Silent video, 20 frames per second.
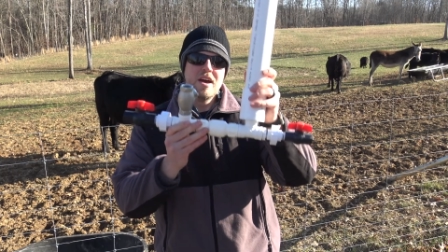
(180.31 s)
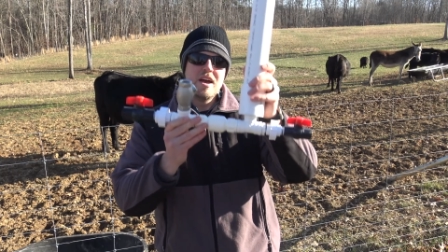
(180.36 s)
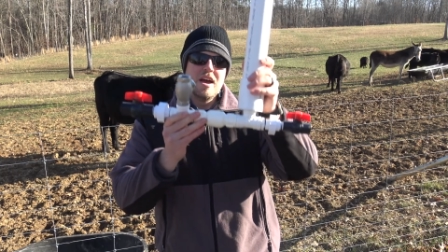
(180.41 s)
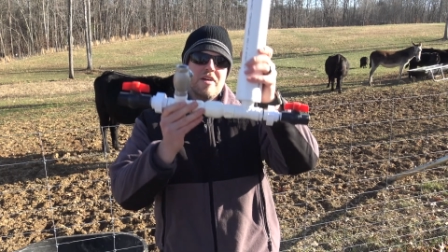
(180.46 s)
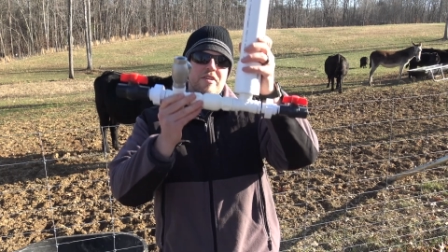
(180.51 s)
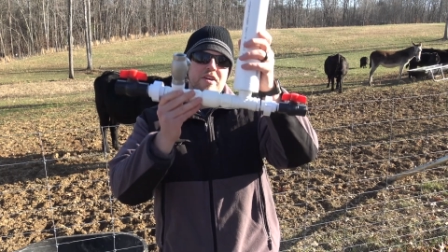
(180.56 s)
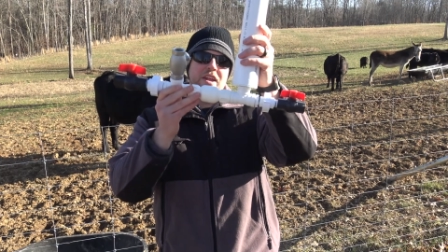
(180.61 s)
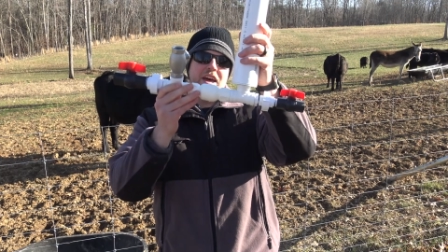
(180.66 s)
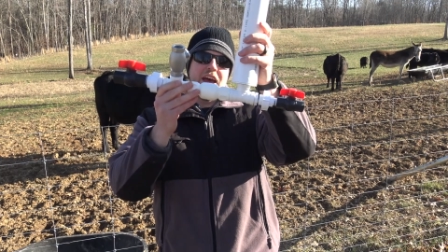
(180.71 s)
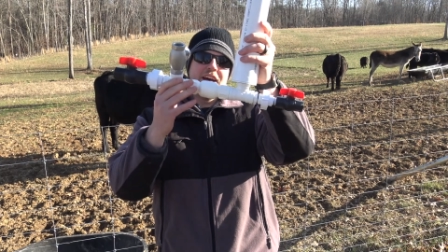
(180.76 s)

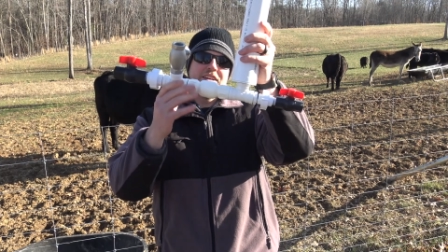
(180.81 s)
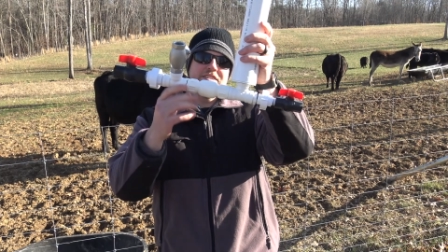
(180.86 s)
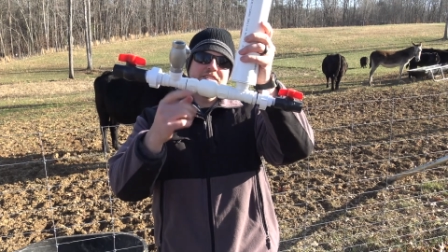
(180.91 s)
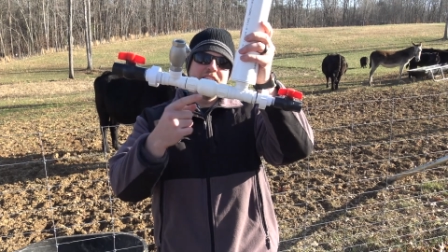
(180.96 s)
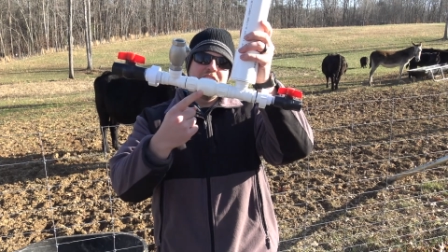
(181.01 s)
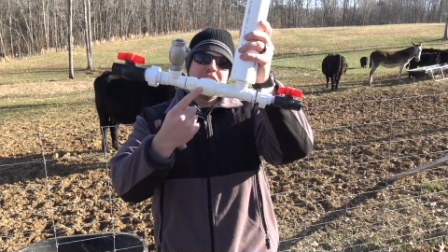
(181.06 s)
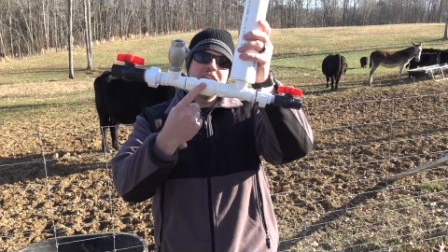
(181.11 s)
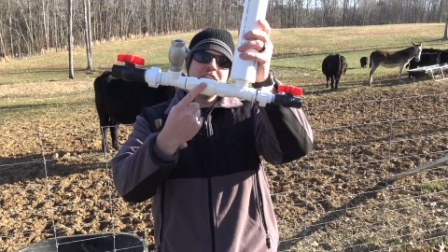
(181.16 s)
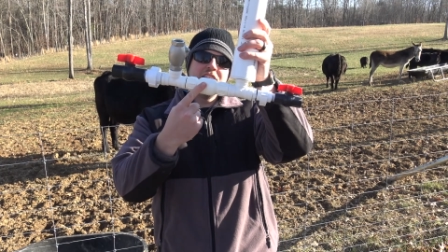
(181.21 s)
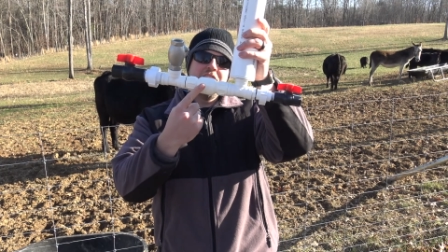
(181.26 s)
And then it has
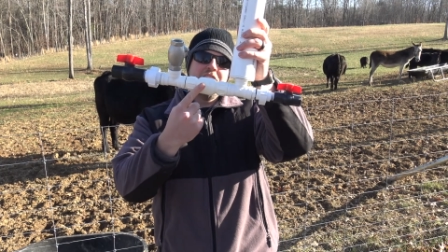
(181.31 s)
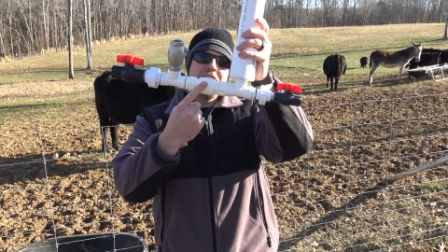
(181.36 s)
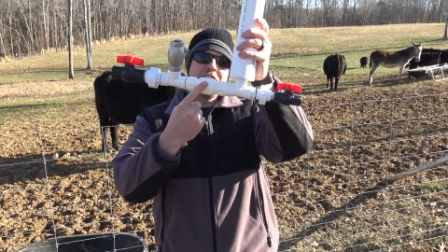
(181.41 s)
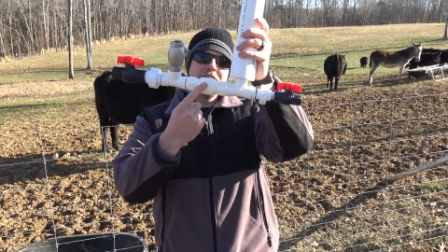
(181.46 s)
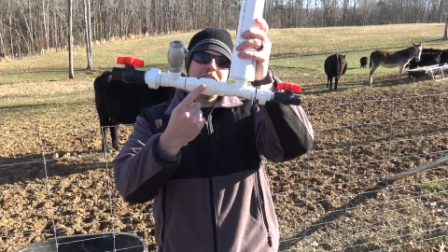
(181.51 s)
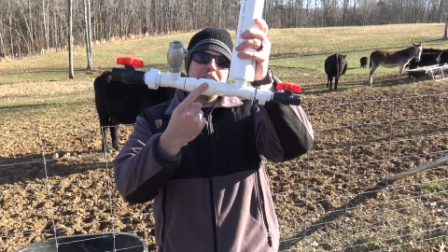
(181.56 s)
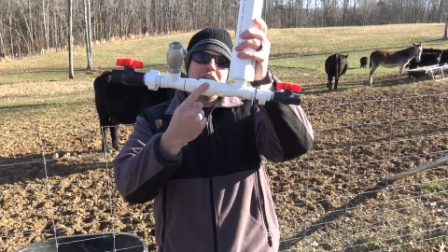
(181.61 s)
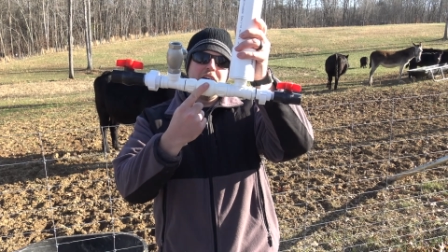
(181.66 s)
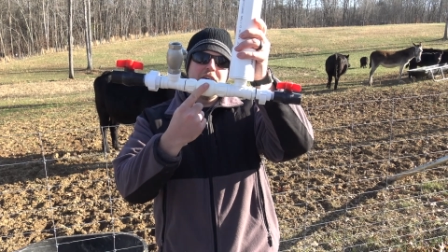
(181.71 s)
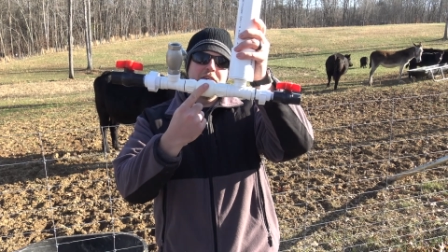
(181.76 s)
an
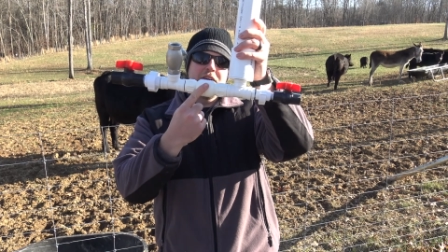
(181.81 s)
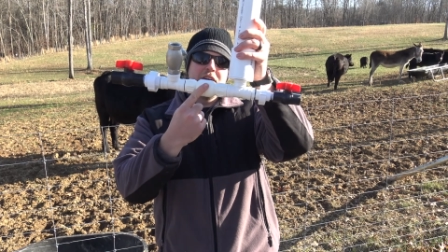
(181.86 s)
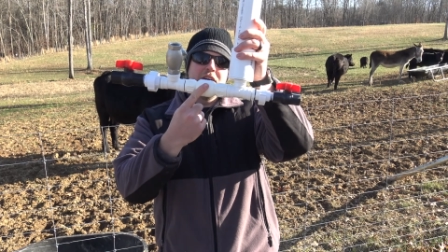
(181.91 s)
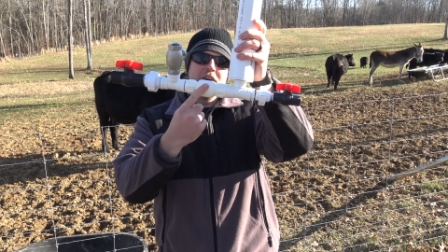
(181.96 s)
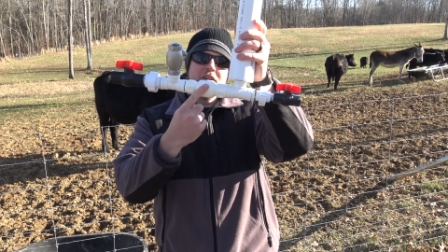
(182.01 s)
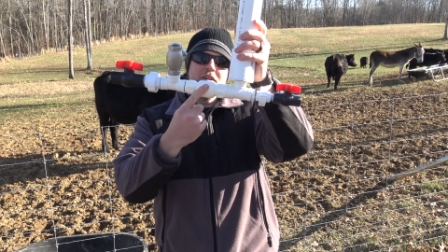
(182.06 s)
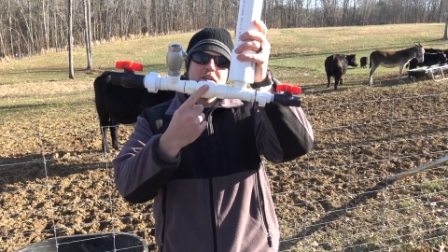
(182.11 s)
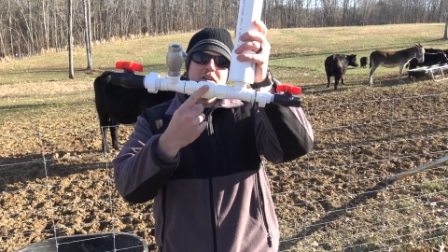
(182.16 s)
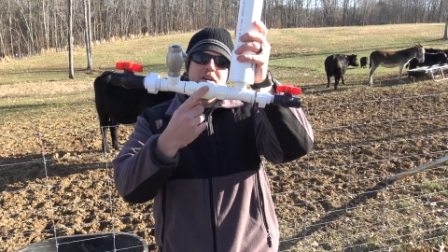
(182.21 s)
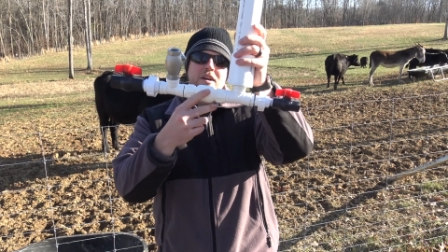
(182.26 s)
inline valve
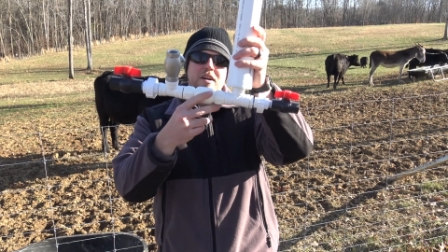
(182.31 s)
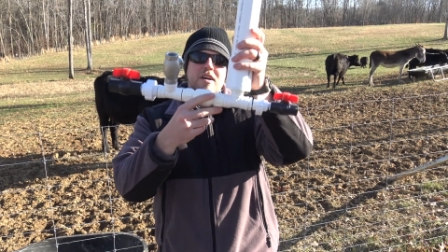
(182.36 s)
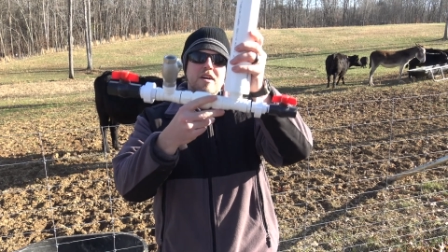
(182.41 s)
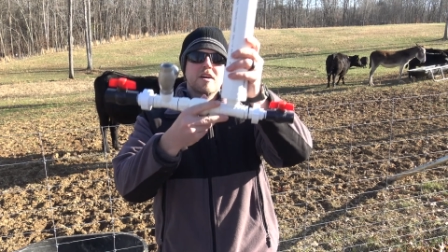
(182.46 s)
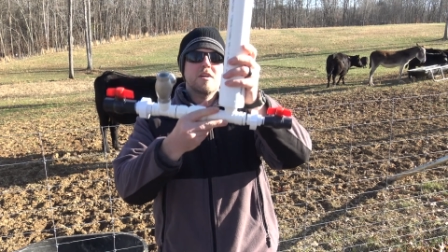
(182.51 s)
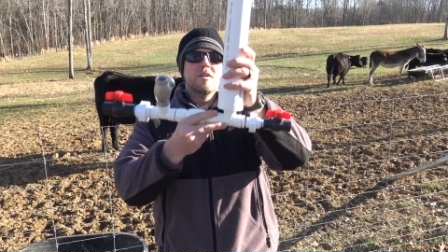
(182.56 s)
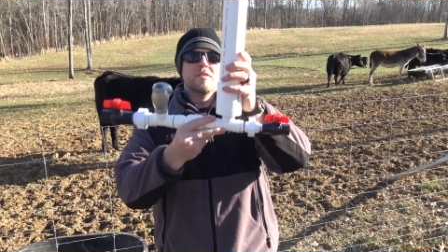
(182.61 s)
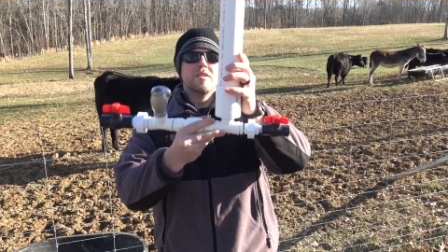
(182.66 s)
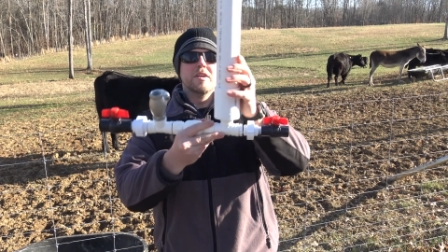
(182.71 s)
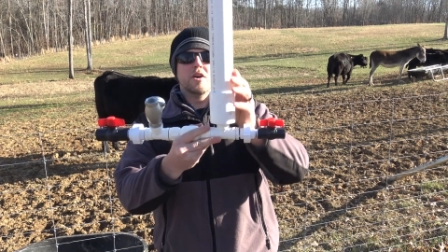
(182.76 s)
here
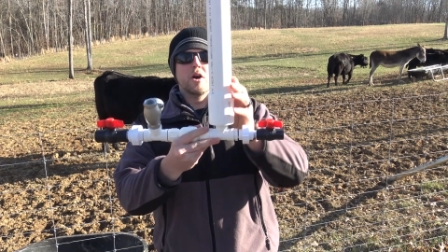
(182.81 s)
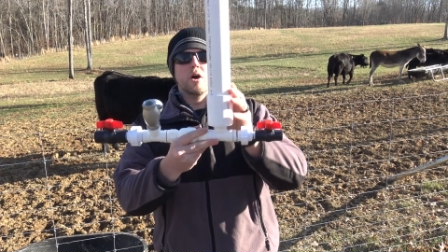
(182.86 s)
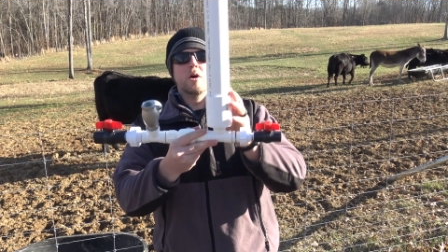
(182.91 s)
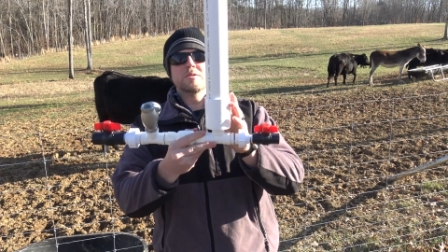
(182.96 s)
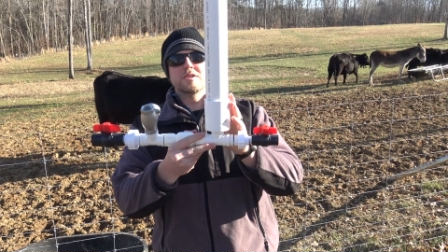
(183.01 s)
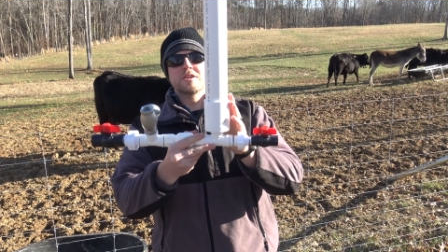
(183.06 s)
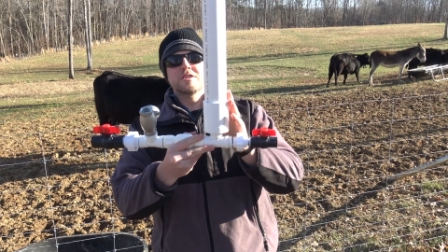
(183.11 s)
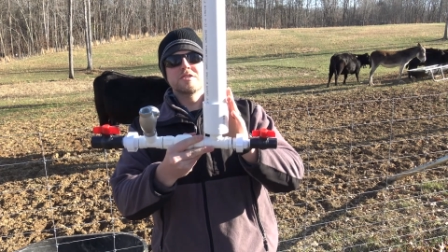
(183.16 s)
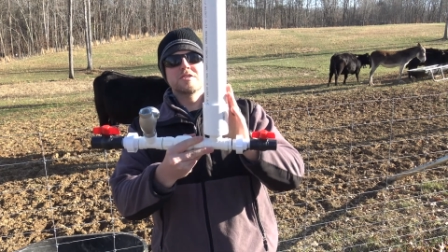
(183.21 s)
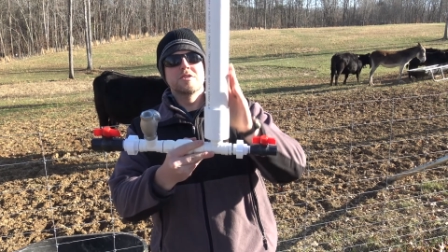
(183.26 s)
that
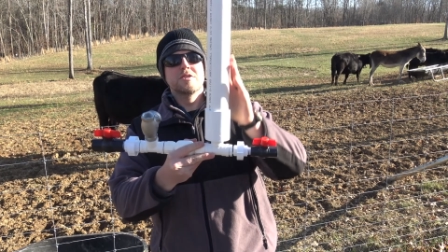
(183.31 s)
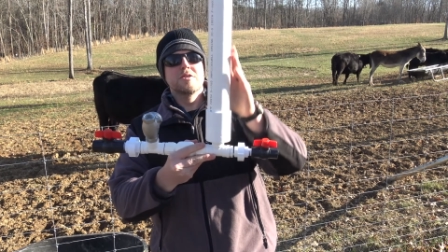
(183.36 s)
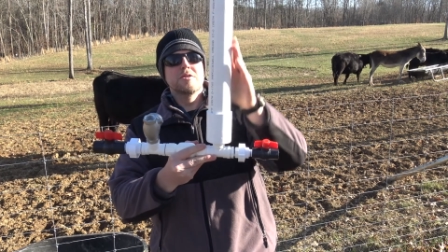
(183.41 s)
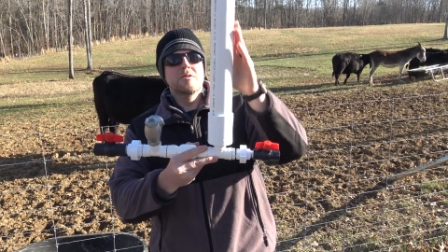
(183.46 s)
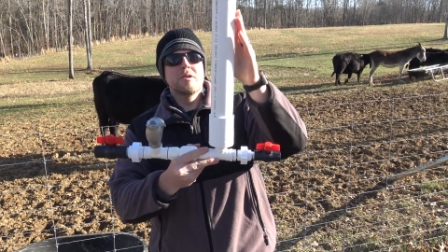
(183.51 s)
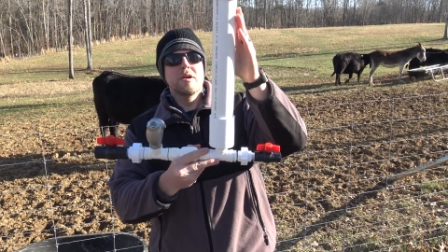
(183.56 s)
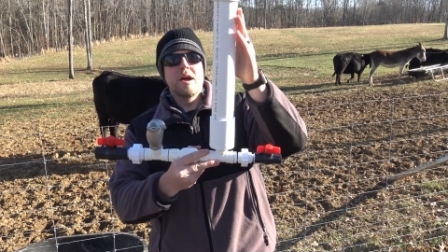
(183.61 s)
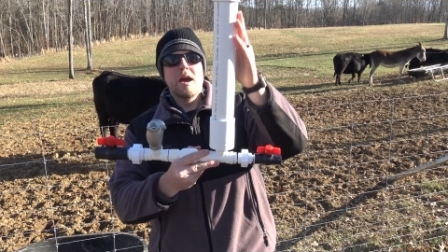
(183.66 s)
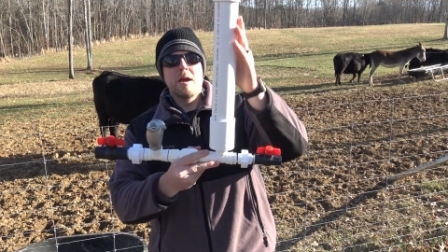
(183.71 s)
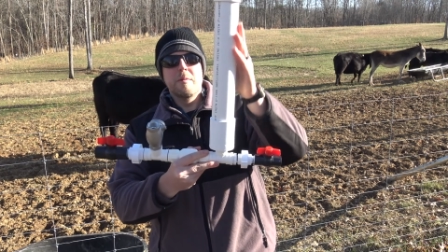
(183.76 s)
goes
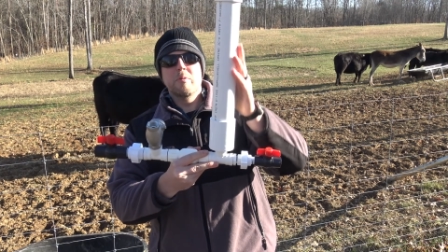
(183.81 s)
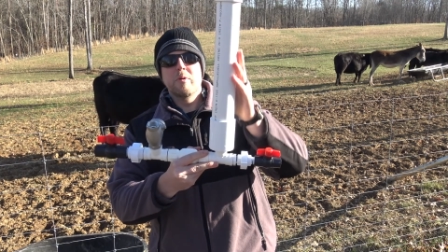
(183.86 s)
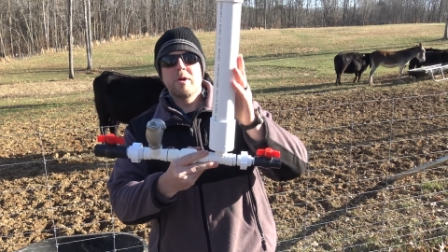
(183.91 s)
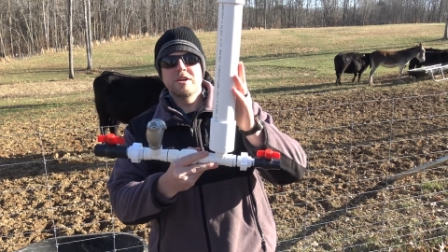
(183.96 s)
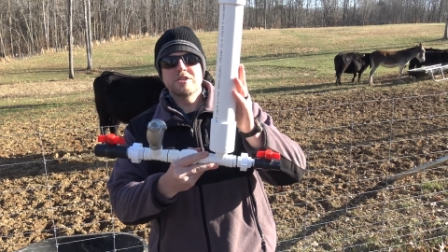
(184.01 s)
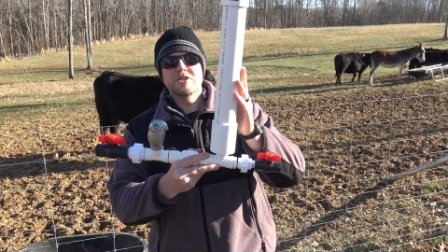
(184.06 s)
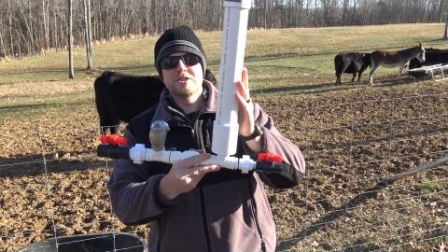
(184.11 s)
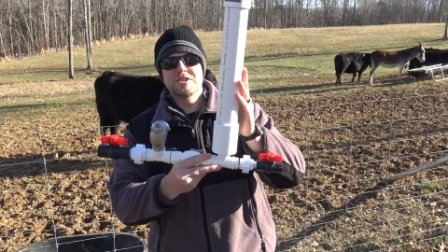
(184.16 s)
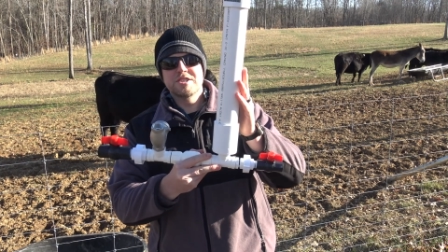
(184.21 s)
into a pressure